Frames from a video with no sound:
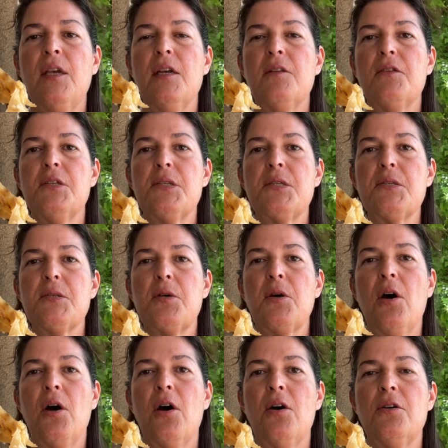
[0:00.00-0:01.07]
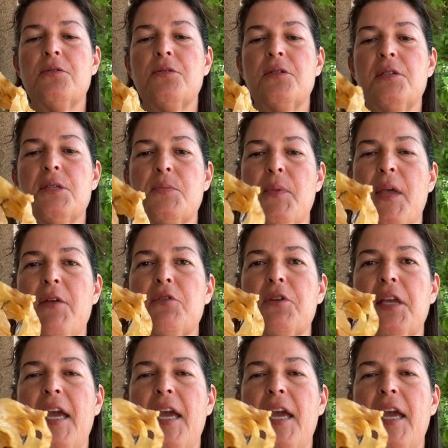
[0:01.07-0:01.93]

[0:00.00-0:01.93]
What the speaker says: This is called, it's made with